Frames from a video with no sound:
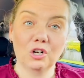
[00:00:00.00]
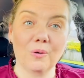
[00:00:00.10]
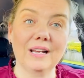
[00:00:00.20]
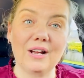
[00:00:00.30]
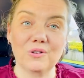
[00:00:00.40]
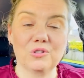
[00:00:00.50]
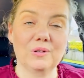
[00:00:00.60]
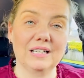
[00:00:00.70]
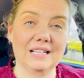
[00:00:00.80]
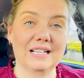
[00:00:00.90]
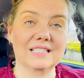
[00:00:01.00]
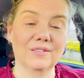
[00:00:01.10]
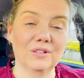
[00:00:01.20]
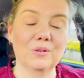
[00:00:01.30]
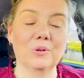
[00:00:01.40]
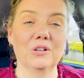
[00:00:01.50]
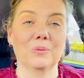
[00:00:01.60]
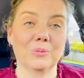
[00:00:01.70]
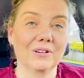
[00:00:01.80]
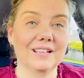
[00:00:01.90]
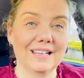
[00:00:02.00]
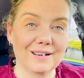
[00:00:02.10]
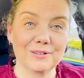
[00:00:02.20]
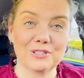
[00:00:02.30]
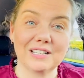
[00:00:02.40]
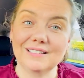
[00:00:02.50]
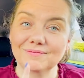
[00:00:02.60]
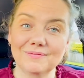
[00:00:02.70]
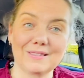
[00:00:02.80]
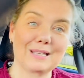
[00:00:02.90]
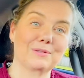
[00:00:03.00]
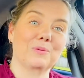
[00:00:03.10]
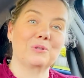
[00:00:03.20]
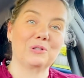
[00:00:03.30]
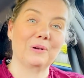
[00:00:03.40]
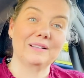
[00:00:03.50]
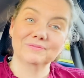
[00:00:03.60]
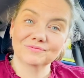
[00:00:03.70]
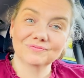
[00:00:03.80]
Going out and doing an activity where you're burning energy, that's what we're doing.